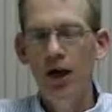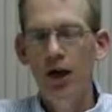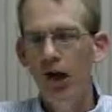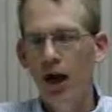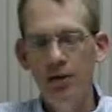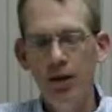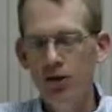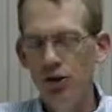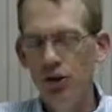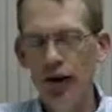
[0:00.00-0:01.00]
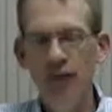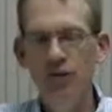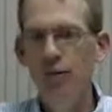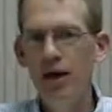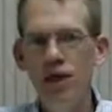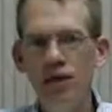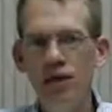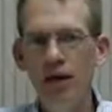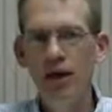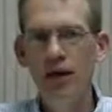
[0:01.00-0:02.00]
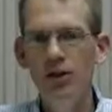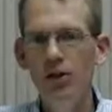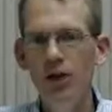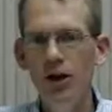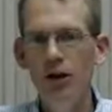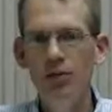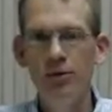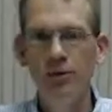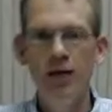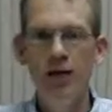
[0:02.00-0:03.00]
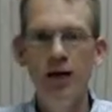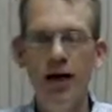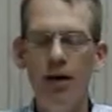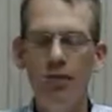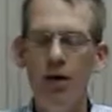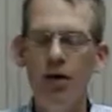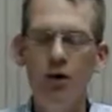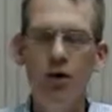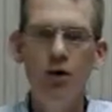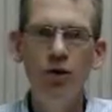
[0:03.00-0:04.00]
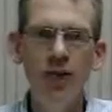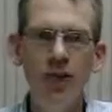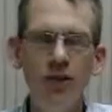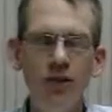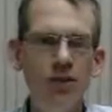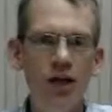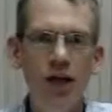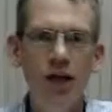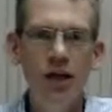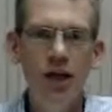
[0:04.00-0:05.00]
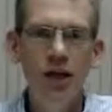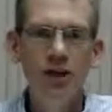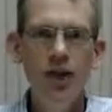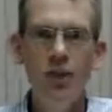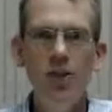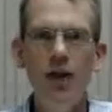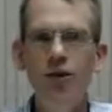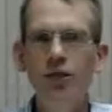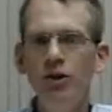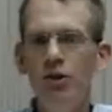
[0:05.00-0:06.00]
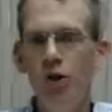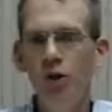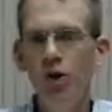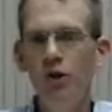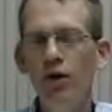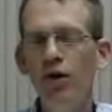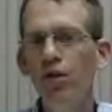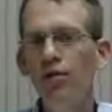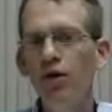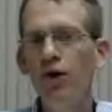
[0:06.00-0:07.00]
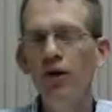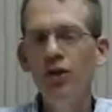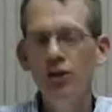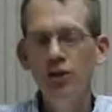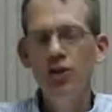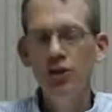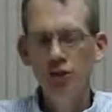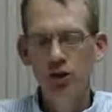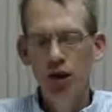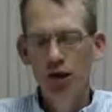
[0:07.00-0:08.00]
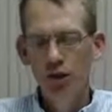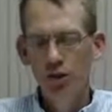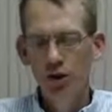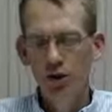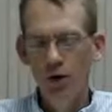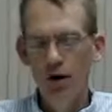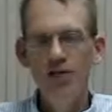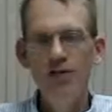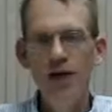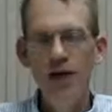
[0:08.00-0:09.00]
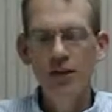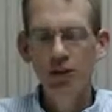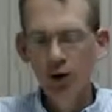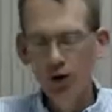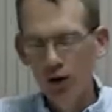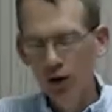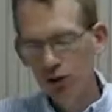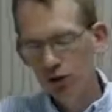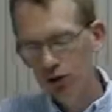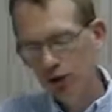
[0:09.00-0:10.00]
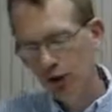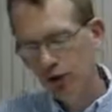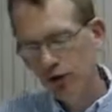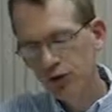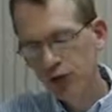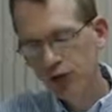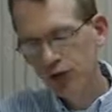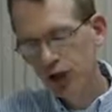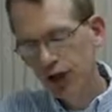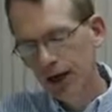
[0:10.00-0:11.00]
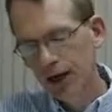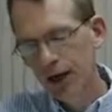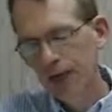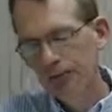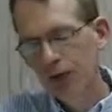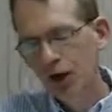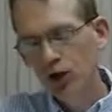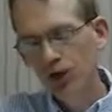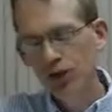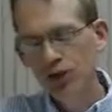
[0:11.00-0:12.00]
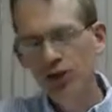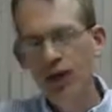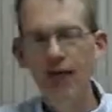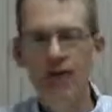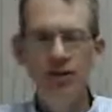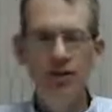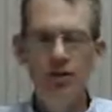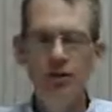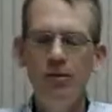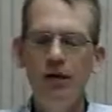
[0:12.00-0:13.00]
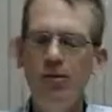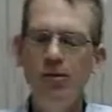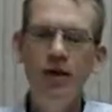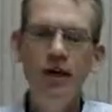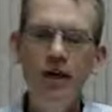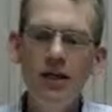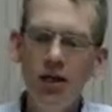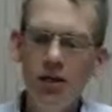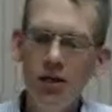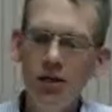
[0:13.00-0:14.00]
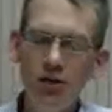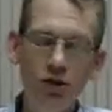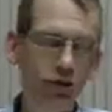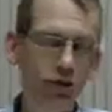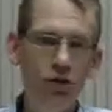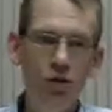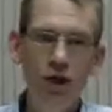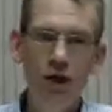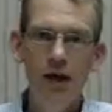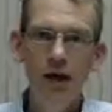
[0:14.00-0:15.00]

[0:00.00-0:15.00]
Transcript: And so that information stays 100% of the time. The controller unit is designed to help you have control over a number of other features regarding feeding. So let me walk you through some of those features. You'll notice that the system is very easy to use. There's just one